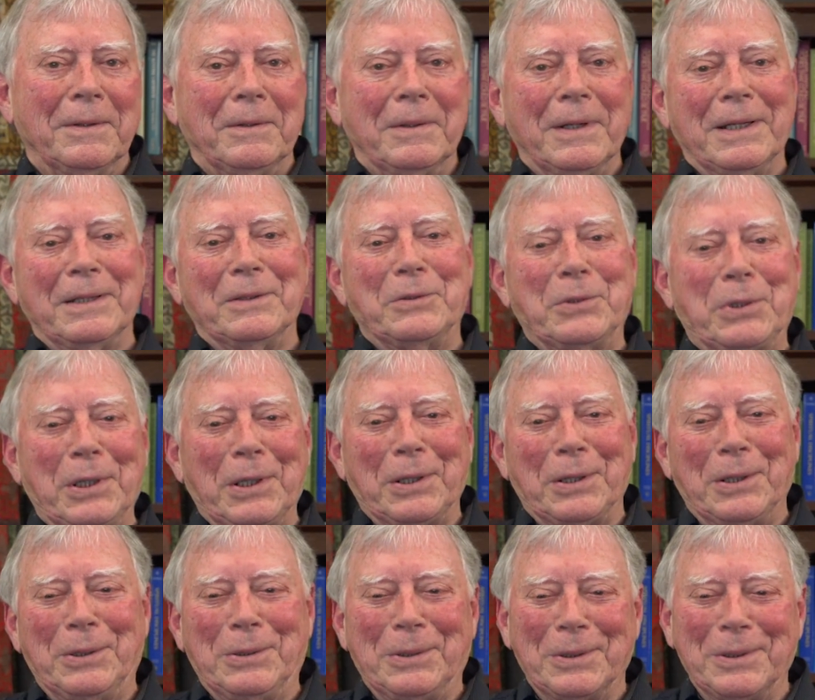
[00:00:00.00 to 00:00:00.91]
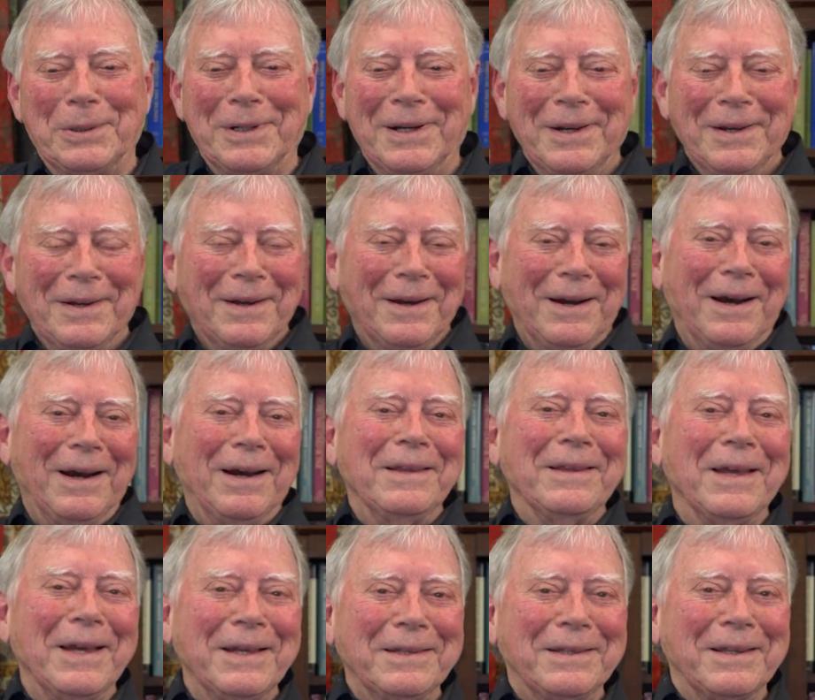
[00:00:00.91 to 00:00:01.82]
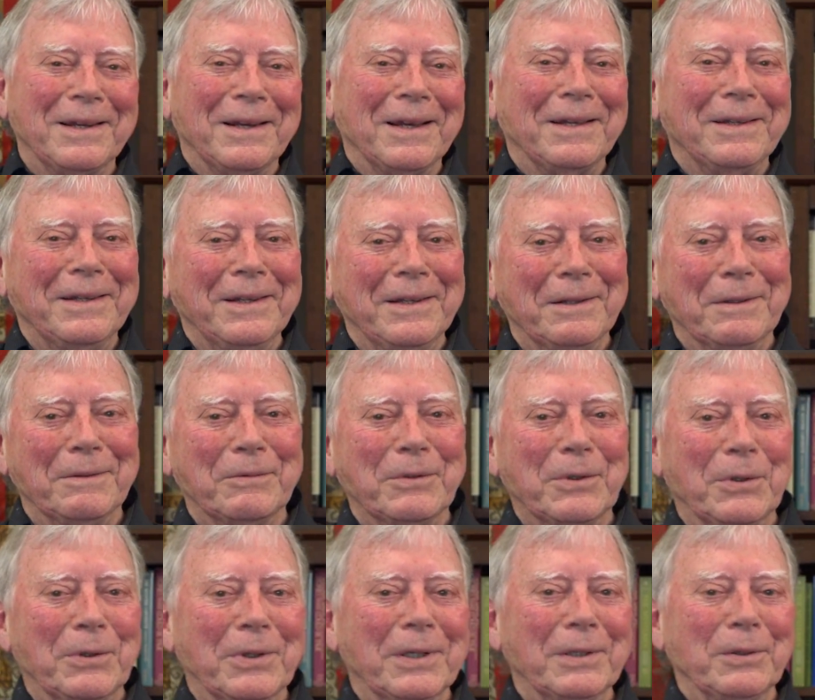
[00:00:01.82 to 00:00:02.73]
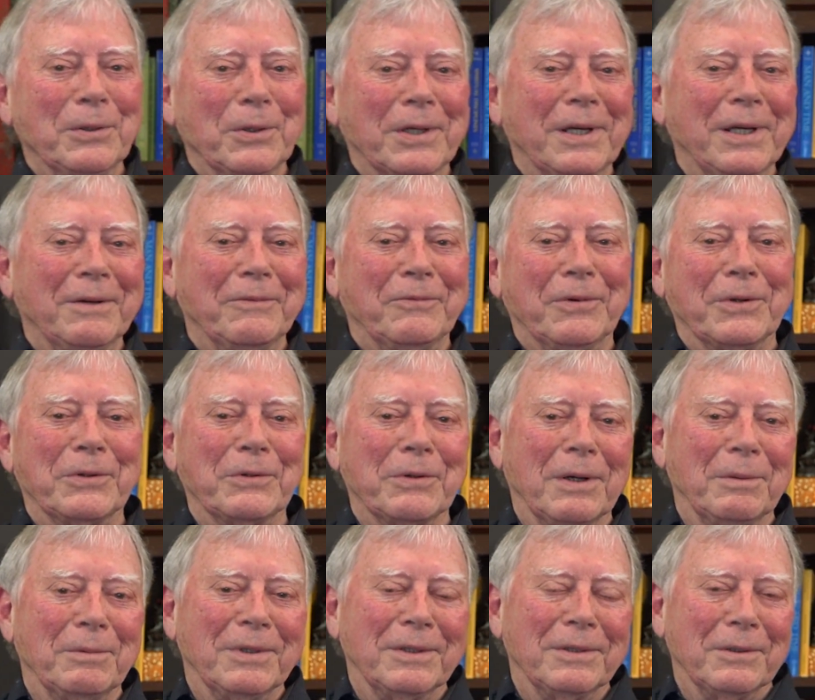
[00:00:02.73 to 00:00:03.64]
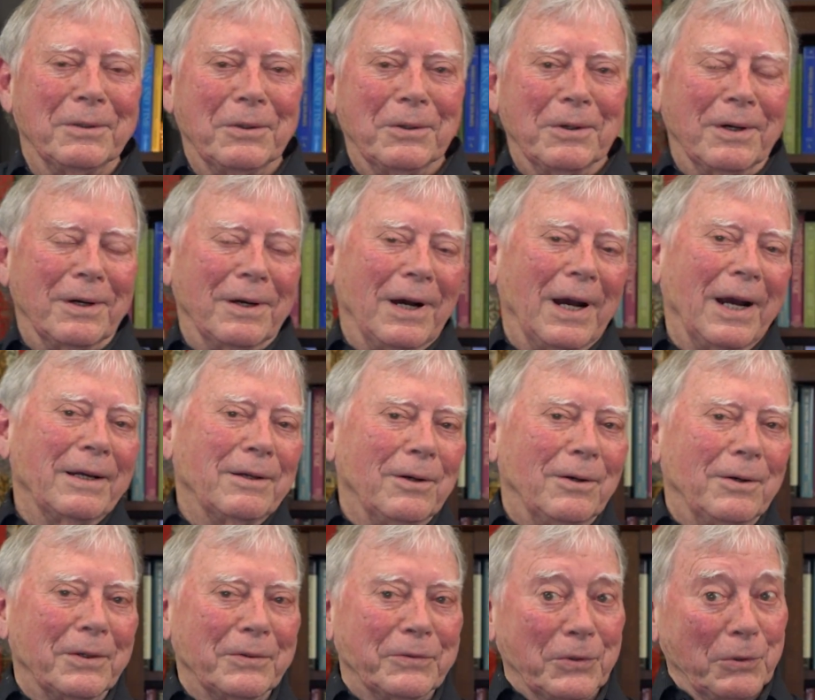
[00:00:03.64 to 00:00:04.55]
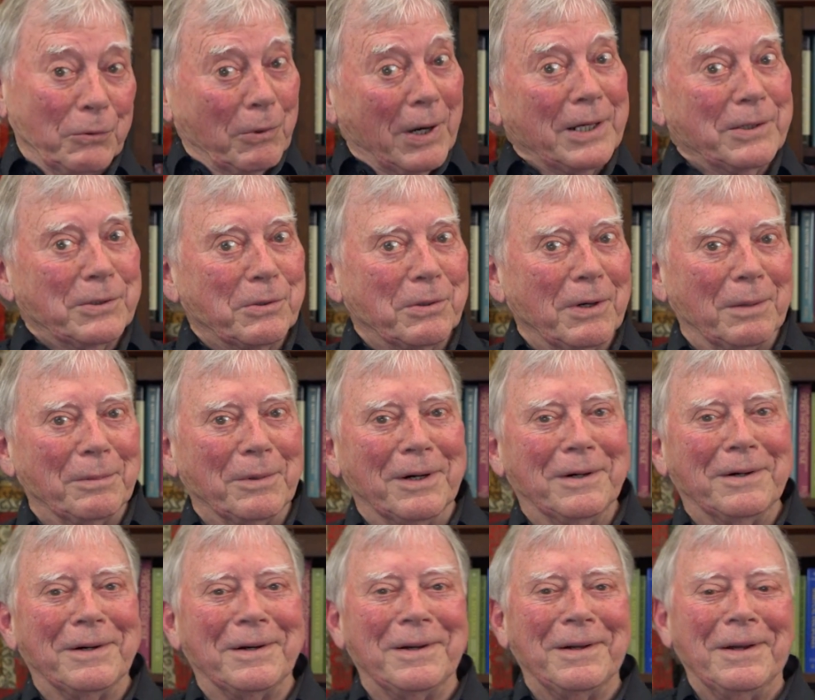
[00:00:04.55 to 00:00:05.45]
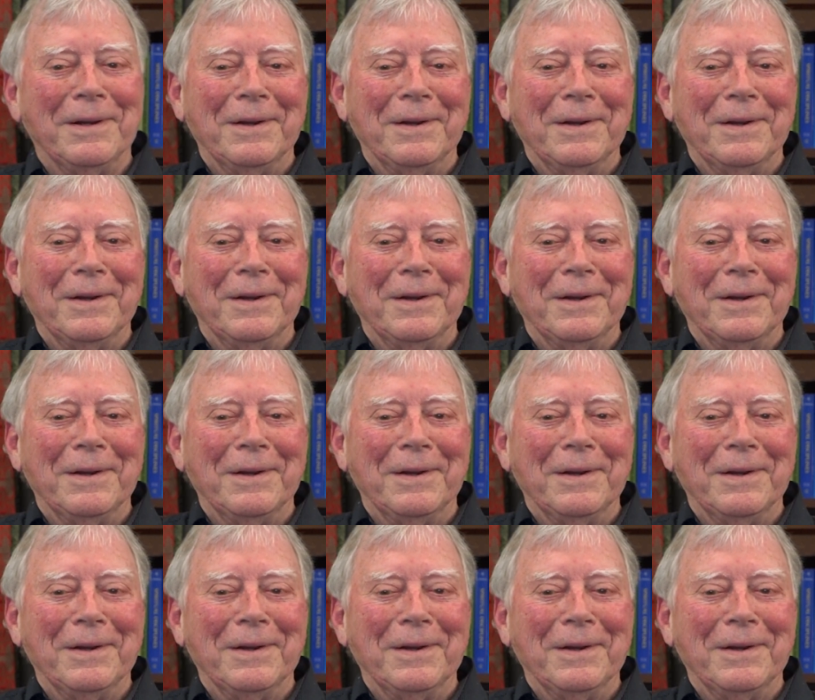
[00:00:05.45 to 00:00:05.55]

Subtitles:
And so I like that idea of going looking for trouble, or I call it the right trouble.